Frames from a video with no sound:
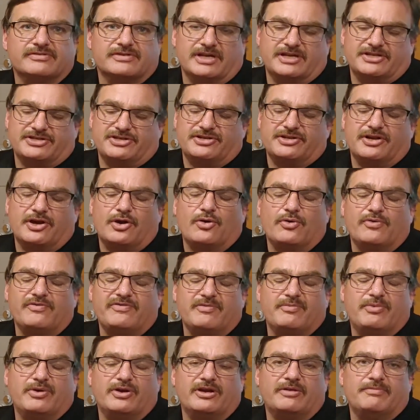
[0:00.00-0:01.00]
As you know, if
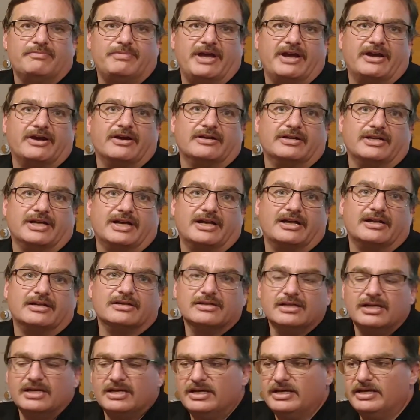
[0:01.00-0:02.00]
you put it in
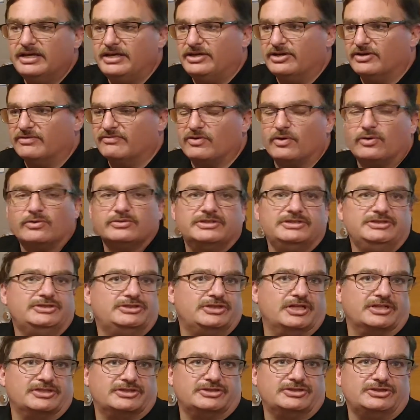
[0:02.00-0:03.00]
parallel, your voltage
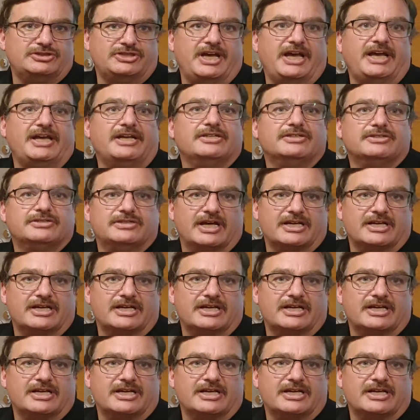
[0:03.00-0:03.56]
doesn't change.